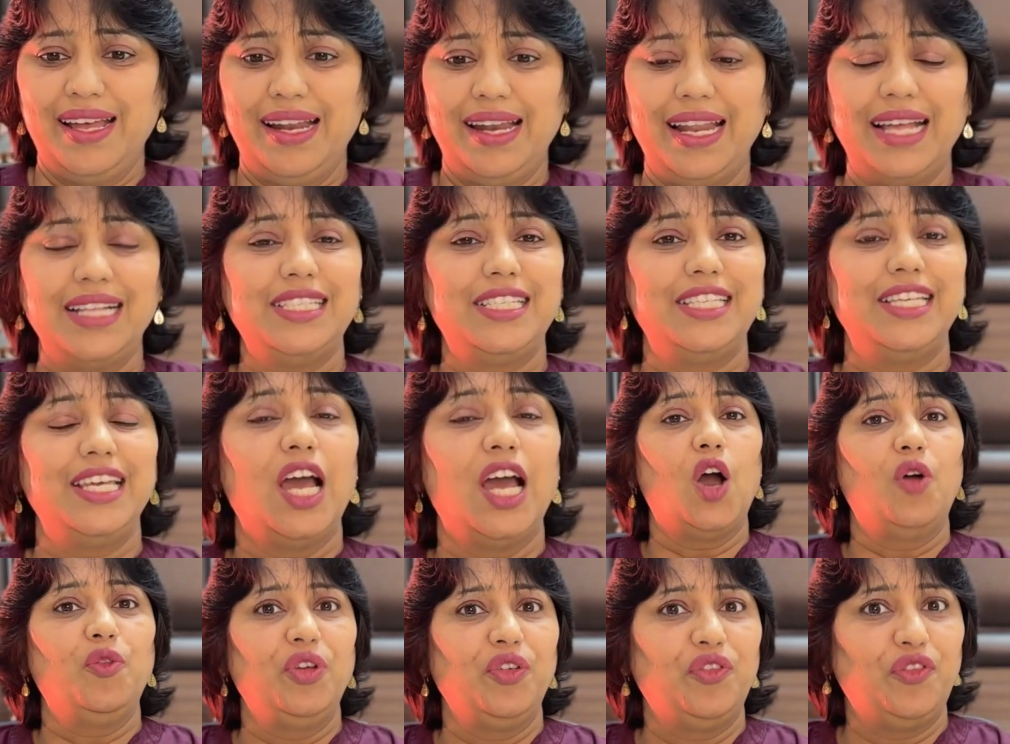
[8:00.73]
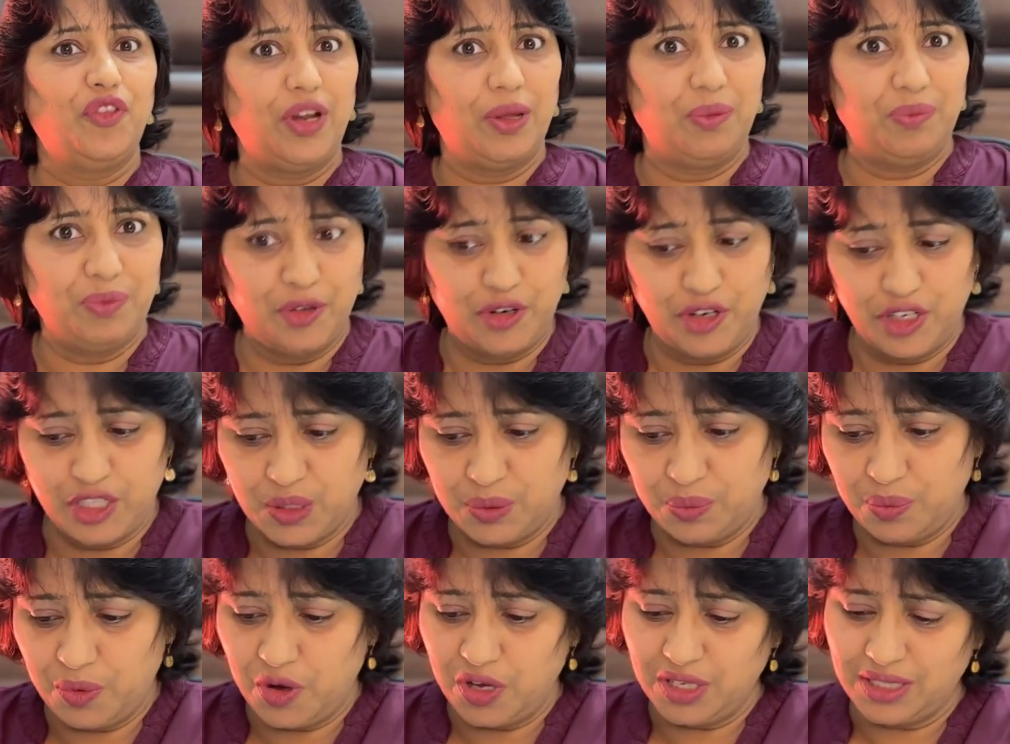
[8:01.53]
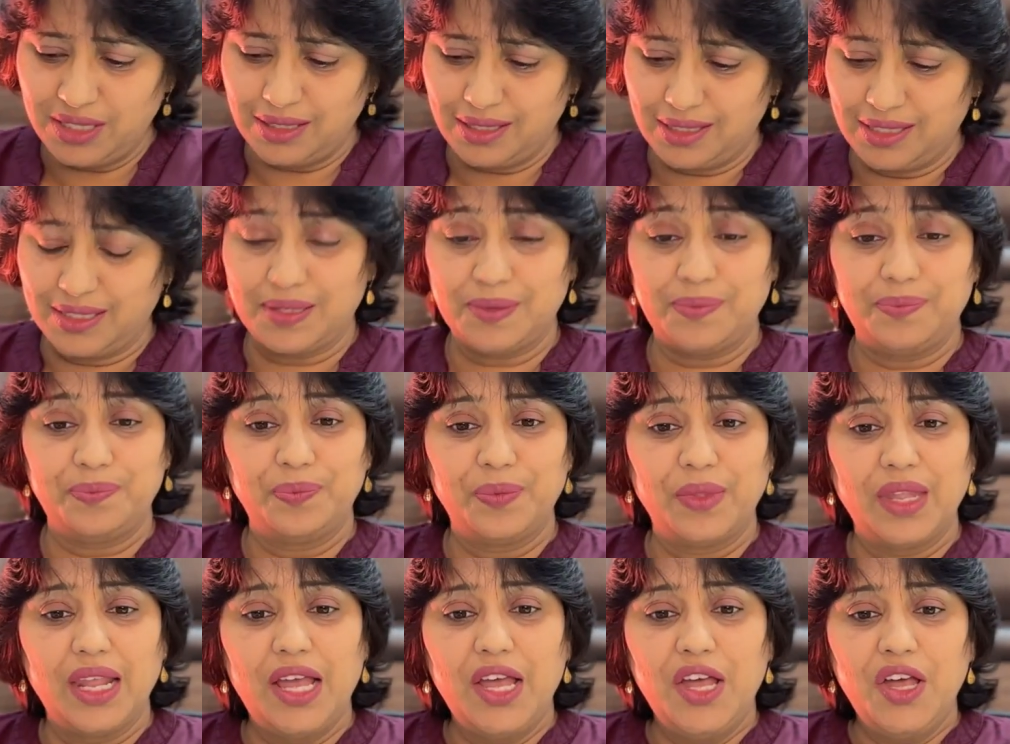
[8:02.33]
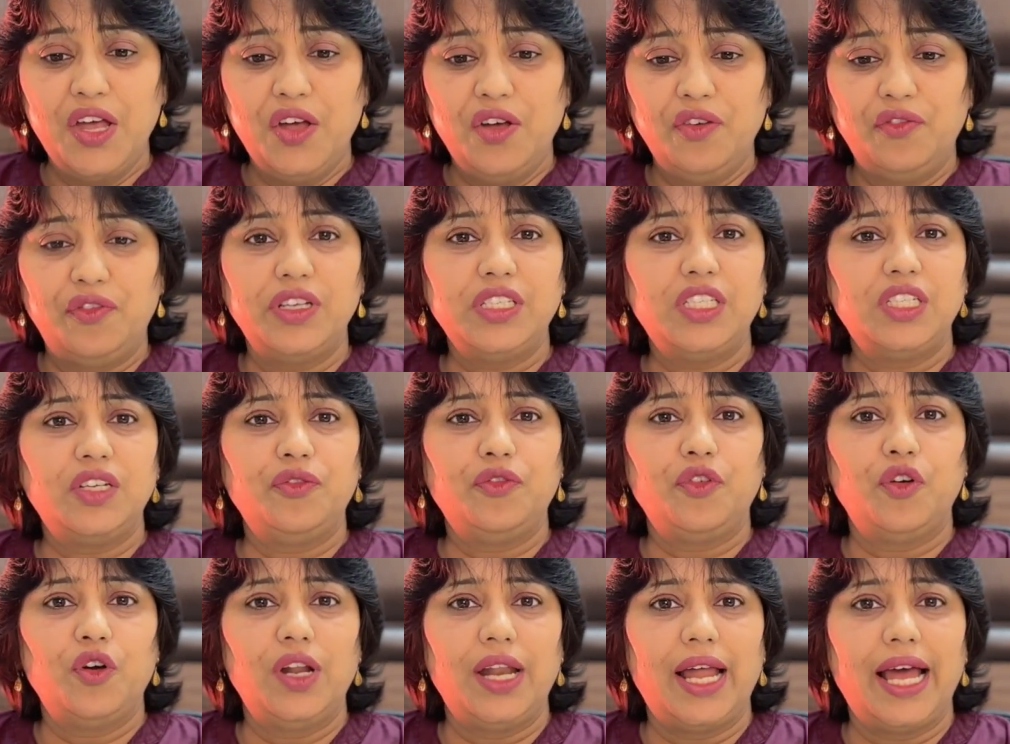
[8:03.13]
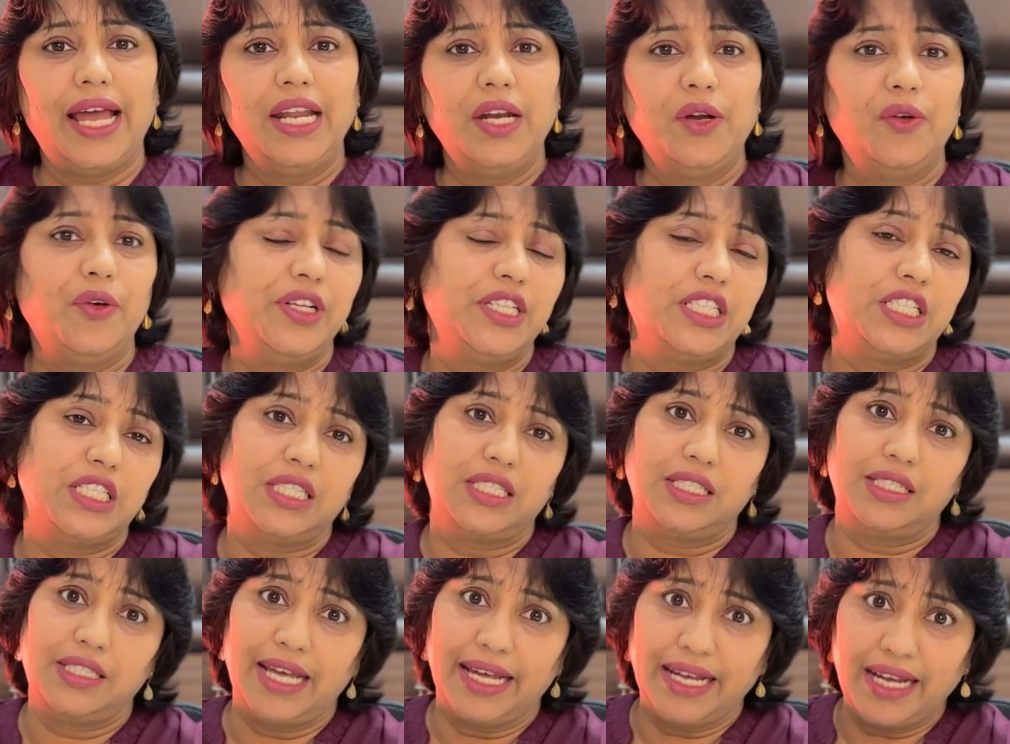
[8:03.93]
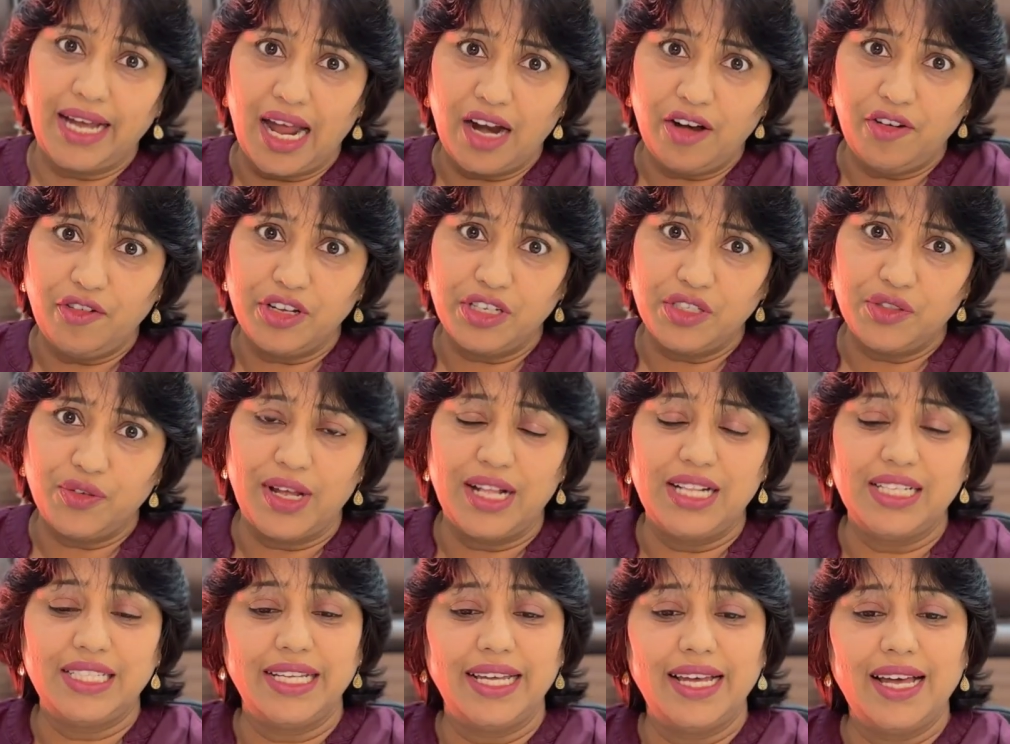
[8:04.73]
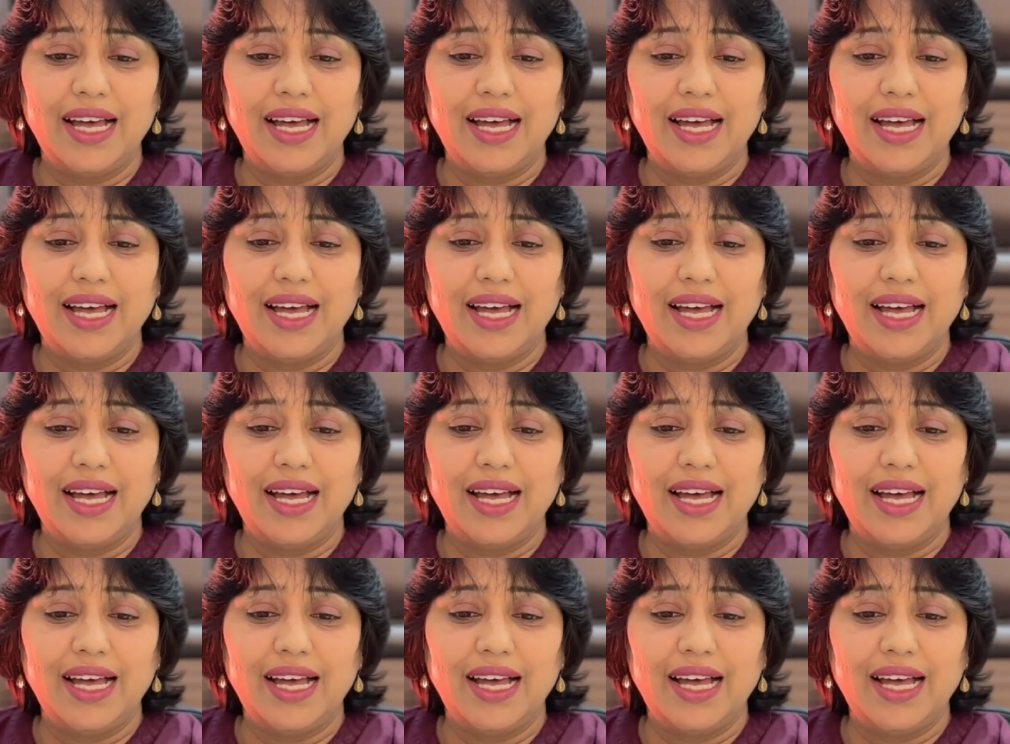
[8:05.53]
Let's see we frame the response. First of all, I know it's psychiatrist, so I'll say,